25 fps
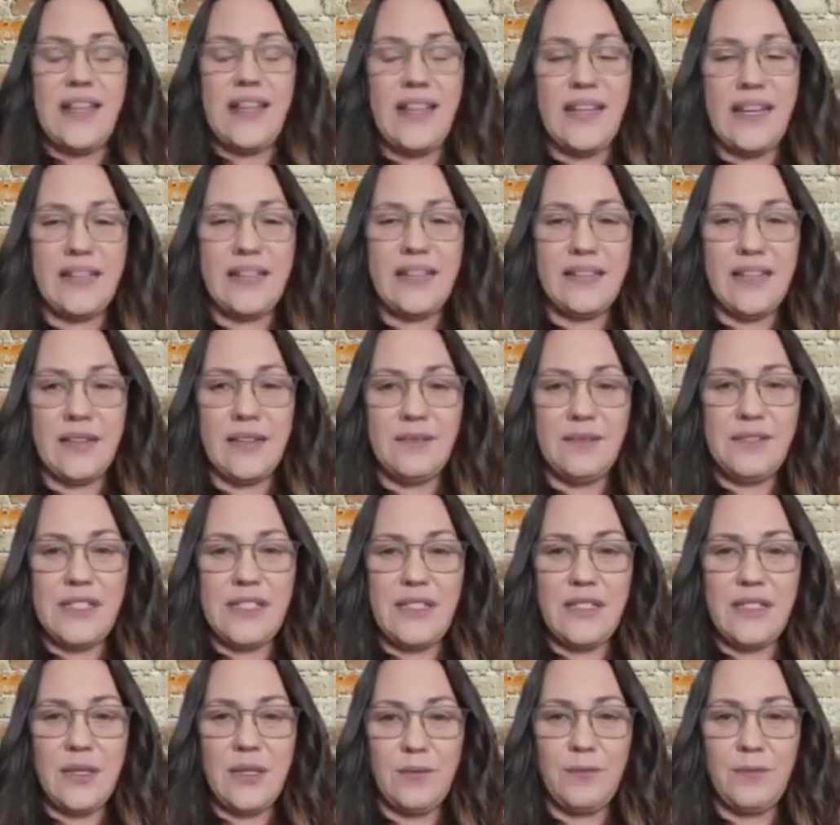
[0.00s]
and I'd love to
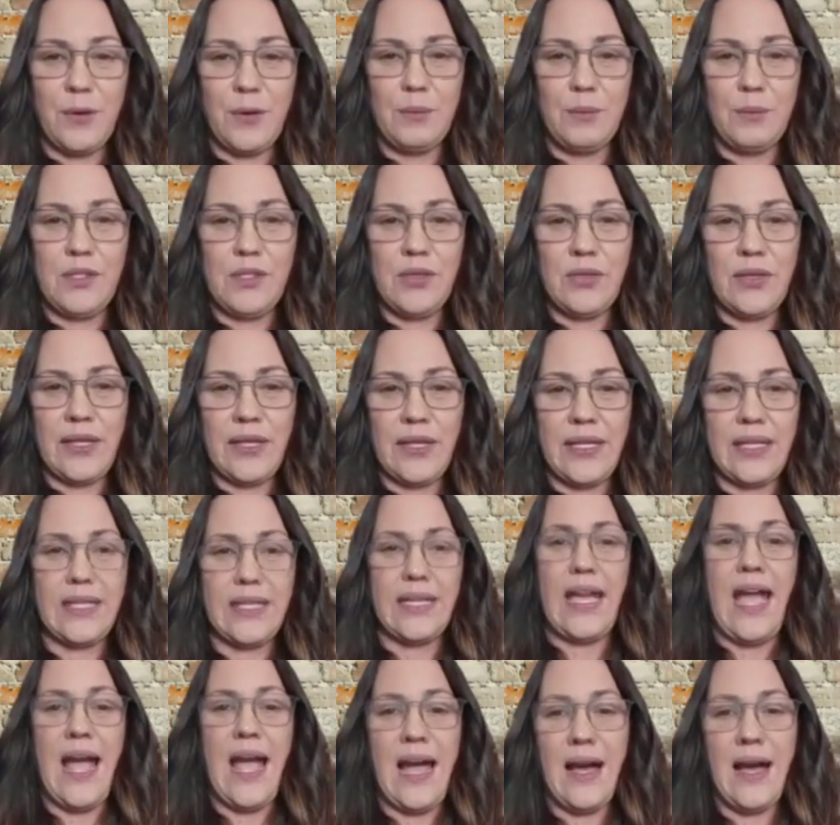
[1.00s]
hear from you, like
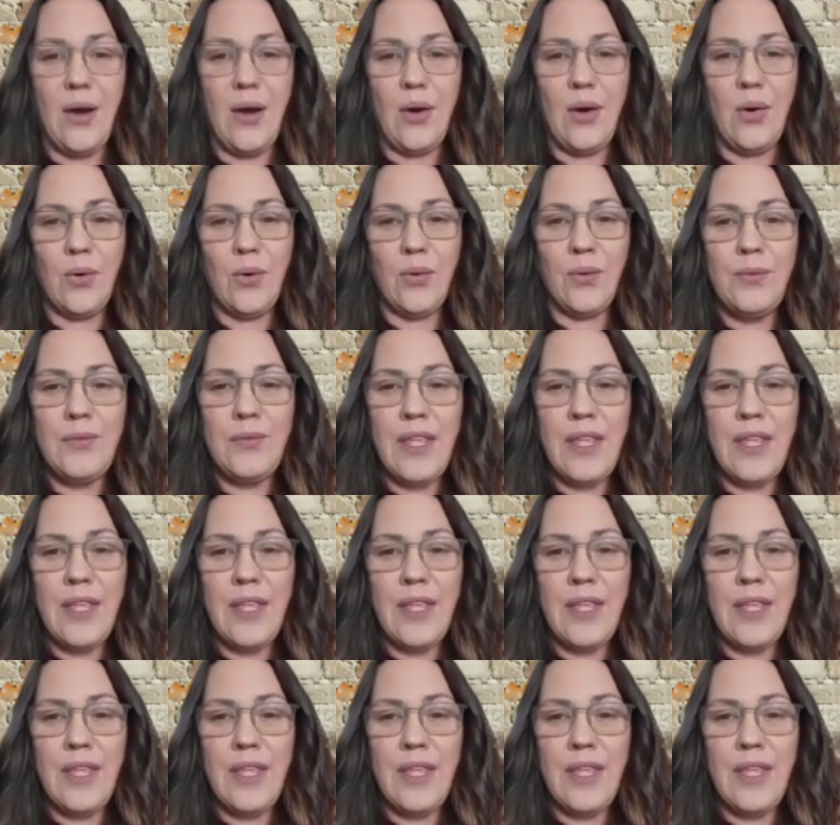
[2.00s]
how,